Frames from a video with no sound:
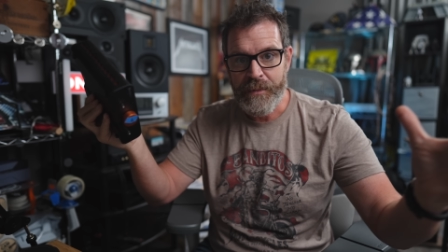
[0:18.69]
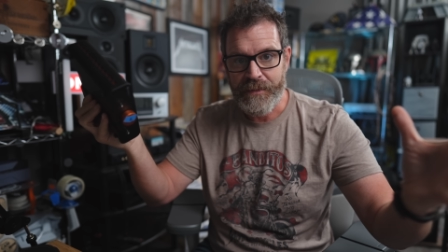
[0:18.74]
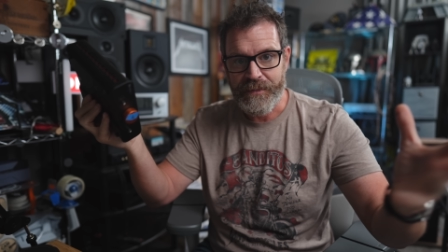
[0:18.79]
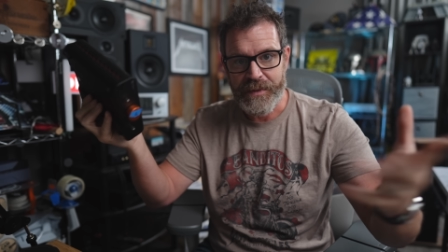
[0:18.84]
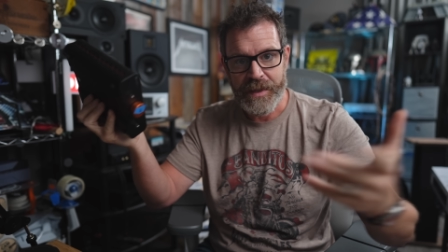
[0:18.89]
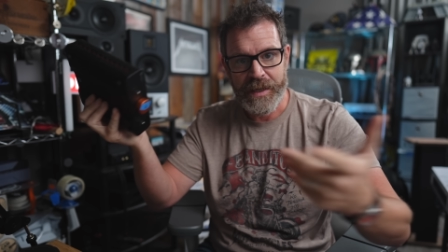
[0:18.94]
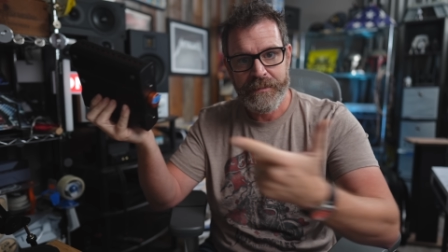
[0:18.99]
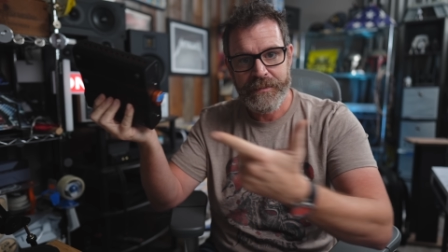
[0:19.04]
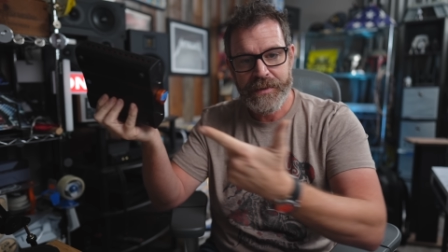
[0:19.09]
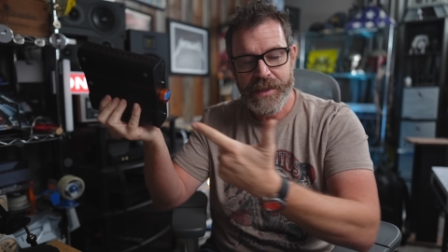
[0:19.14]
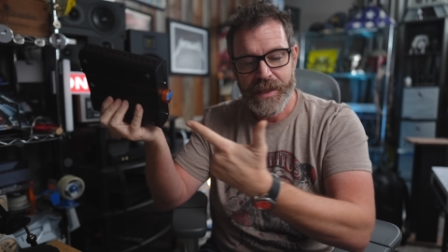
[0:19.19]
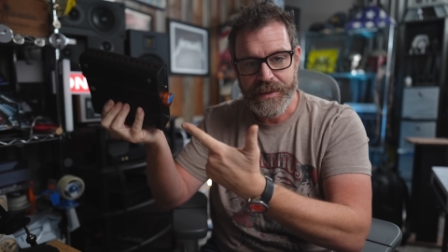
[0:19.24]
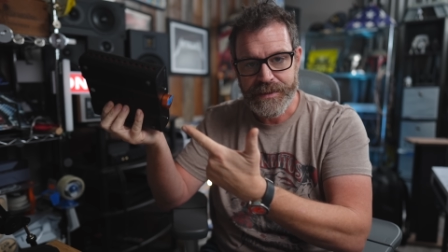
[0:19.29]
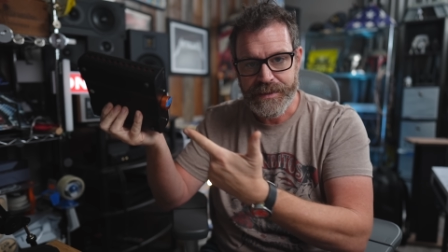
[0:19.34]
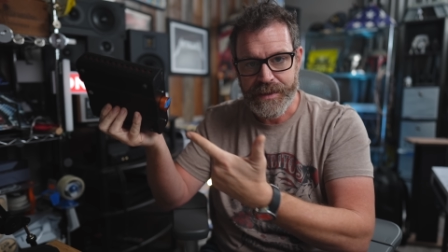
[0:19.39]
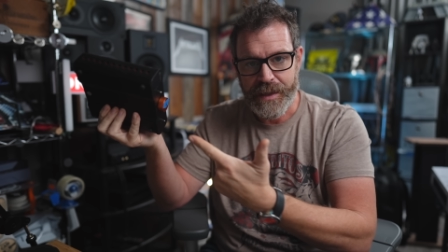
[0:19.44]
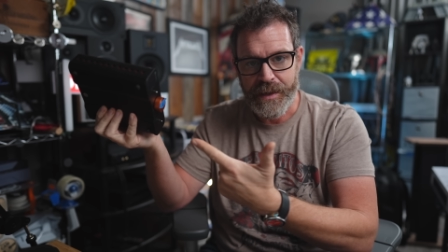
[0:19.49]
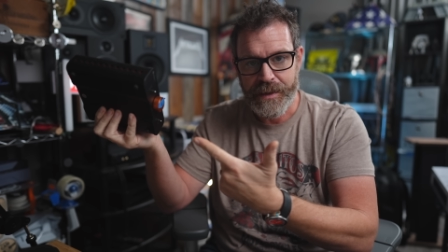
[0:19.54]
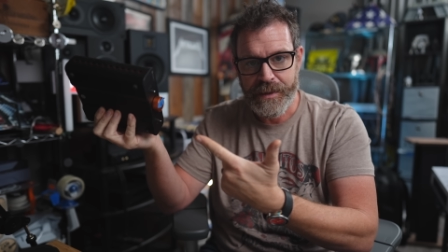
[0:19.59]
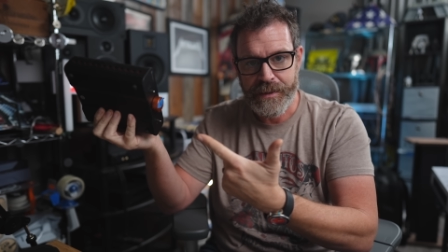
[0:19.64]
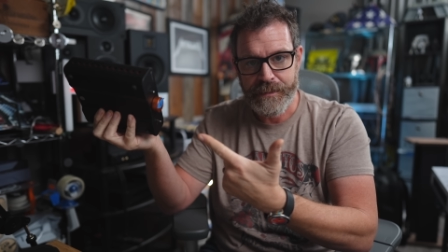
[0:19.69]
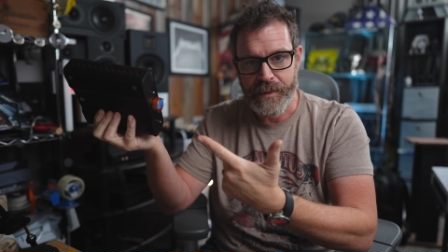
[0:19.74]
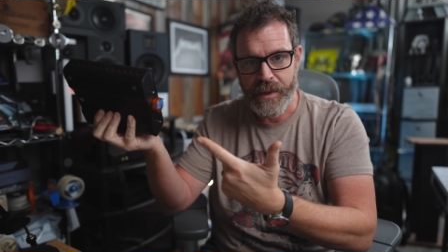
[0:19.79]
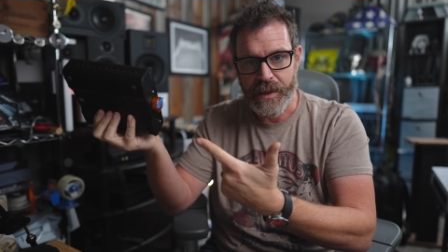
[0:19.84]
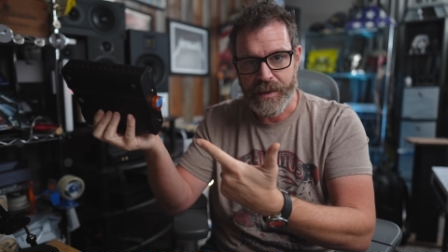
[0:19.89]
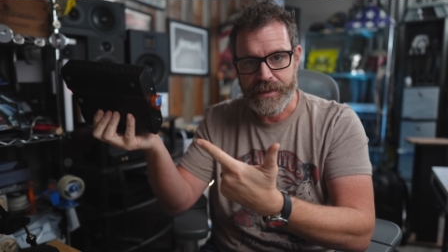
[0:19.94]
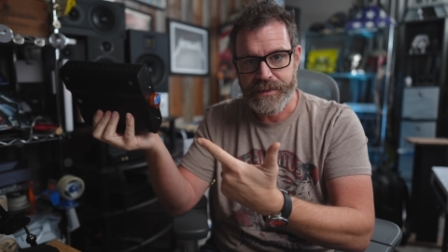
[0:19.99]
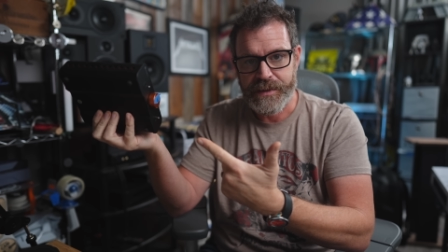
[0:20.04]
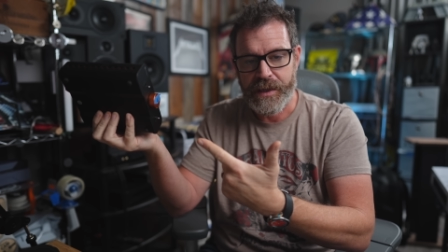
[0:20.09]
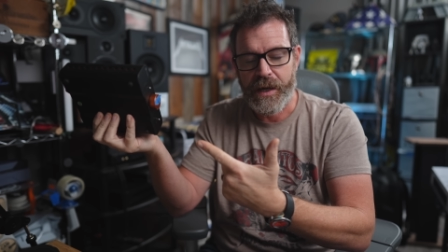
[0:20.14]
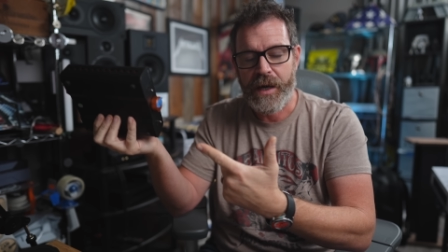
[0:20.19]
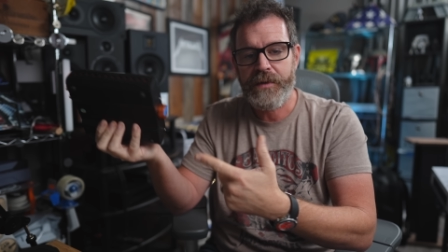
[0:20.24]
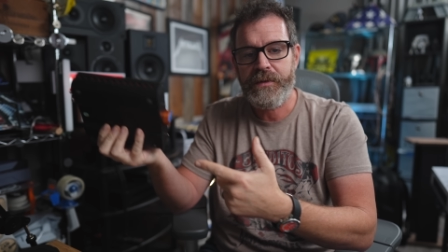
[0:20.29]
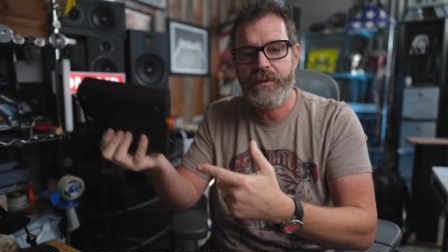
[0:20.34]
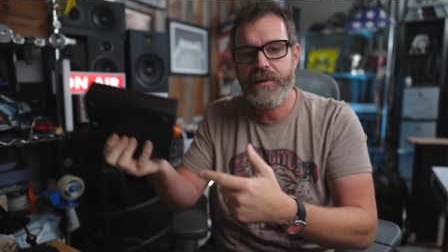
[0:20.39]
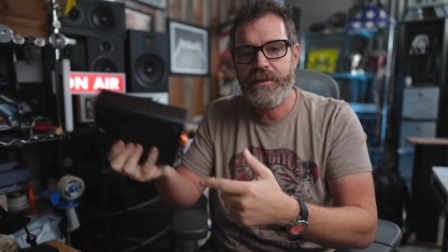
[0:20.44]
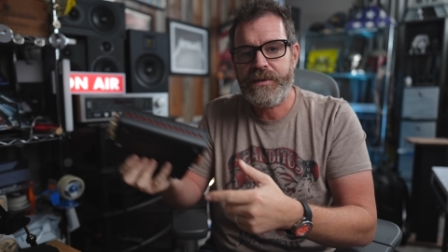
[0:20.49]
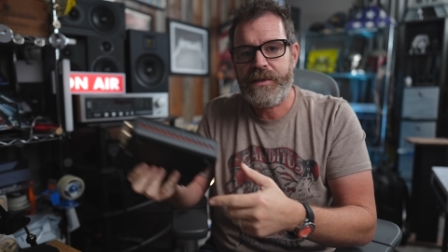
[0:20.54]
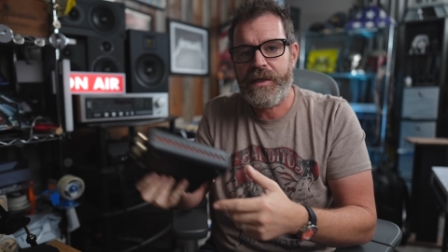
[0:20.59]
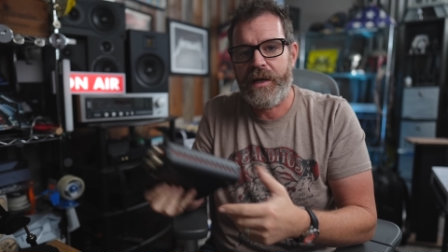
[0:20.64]
of them cost 100 bucks,
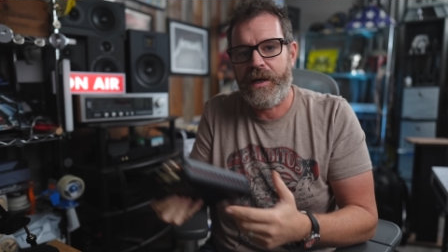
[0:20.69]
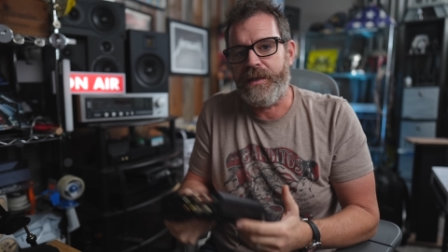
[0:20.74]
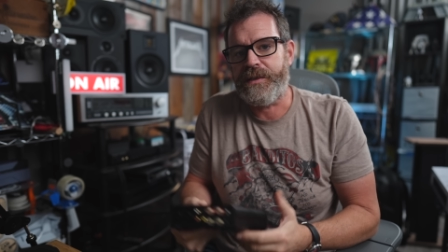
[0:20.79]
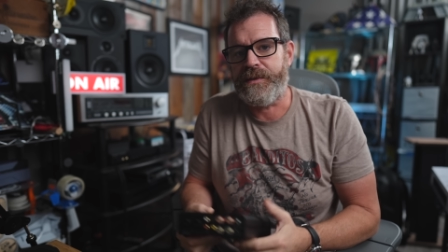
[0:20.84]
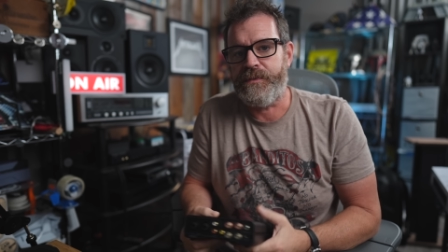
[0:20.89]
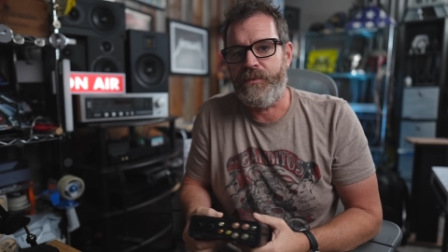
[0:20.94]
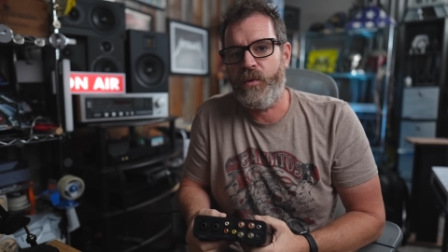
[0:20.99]
others cost